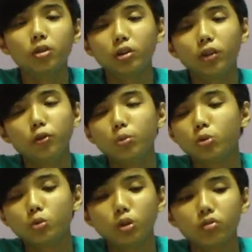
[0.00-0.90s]
Creative views
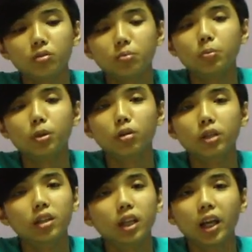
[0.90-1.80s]
won't work with people
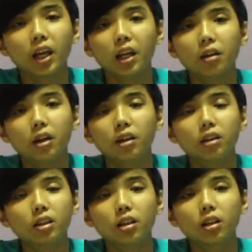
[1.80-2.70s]
that they hate
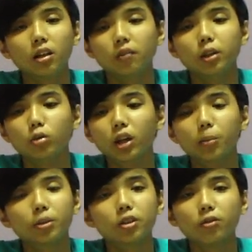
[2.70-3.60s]
anything. If they don't like a
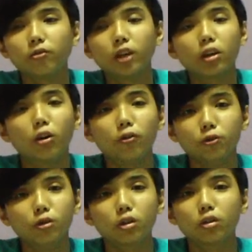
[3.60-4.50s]
person, fuck off.
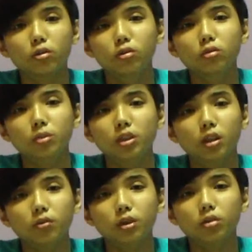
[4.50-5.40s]
You're not going to be in
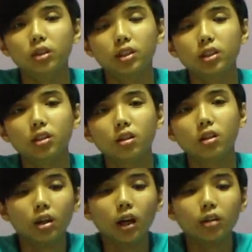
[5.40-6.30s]
our video, that's it.
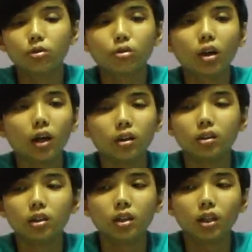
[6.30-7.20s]
I don't know
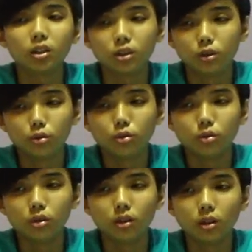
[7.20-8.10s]
in the end it's still
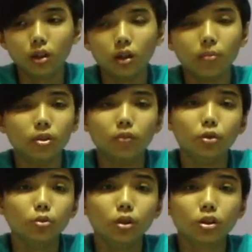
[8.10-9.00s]
the
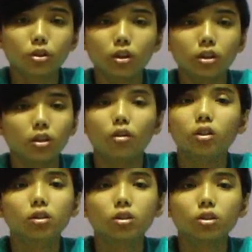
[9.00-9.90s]
viewer's choice, the
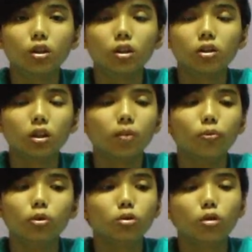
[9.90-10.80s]
audience choice.
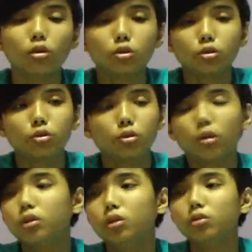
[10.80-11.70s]
Would you choose to
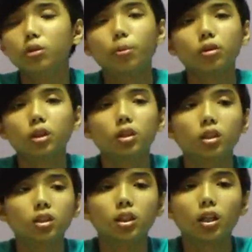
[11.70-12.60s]
continue supporting
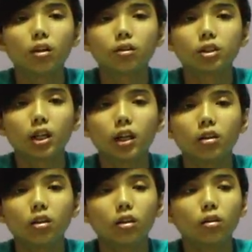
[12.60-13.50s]
the Tian Hao side,
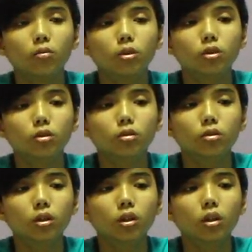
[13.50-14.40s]
or will you
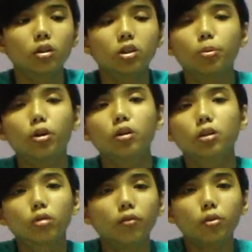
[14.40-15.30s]
support the
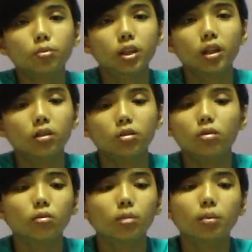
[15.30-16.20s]
creative film side? You
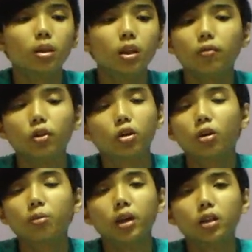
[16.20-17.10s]
know, maybe leave a
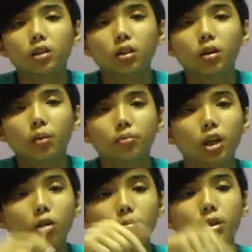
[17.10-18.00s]
comment
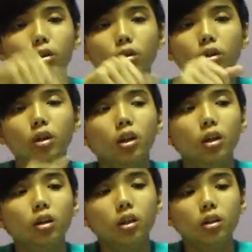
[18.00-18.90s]
down below
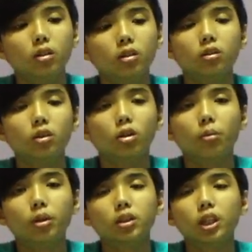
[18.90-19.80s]
in the
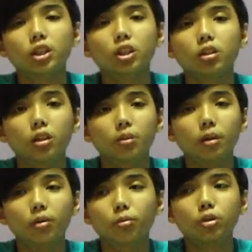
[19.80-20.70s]
comment section
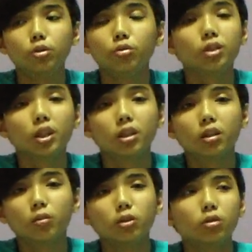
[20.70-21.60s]
about what do you think.
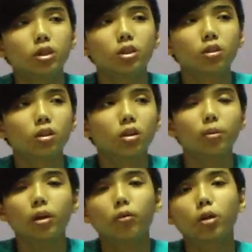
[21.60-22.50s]
What do you think
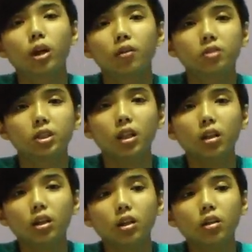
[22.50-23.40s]
about what I've said?
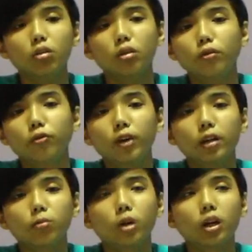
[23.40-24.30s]
You know, if you find
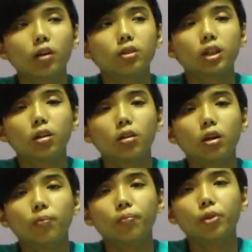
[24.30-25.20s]
what I've said
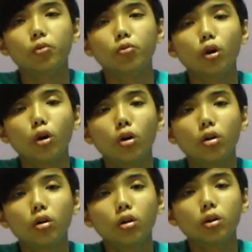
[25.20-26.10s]
wrong,
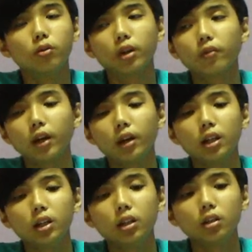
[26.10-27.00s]
or if you have
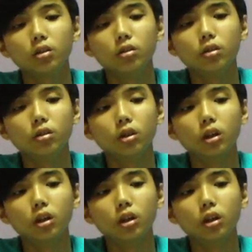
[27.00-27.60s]
any, you know,